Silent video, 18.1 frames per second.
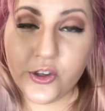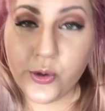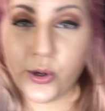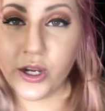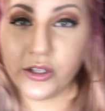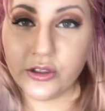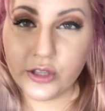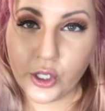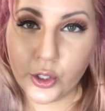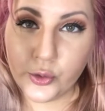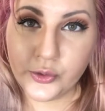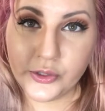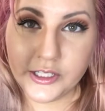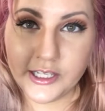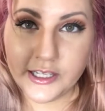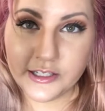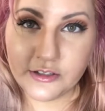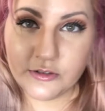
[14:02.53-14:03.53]
you are
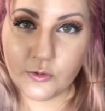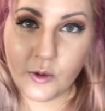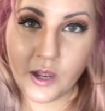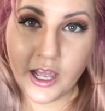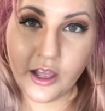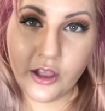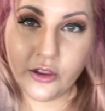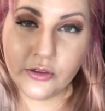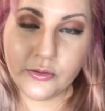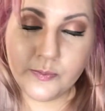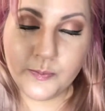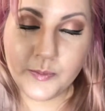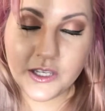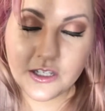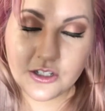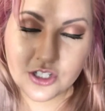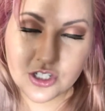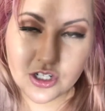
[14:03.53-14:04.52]
lonely as well,
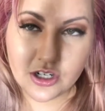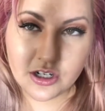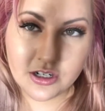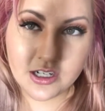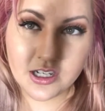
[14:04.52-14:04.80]
be sure